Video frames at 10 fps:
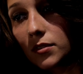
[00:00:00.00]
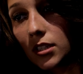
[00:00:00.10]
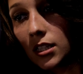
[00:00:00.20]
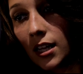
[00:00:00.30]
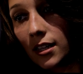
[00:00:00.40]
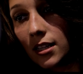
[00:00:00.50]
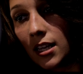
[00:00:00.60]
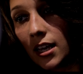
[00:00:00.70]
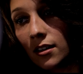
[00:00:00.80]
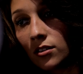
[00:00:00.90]
to light the
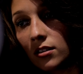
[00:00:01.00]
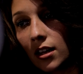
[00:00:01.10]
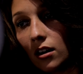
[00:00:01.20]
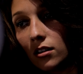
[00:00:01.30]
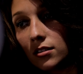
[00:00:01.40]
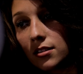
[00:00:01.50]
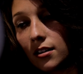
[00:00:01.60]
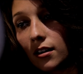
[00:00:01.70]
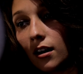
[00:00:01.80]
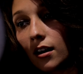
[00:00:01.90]
candle that halts
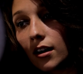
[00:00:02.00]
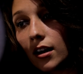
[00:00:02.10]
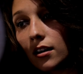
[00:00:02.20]
their hark.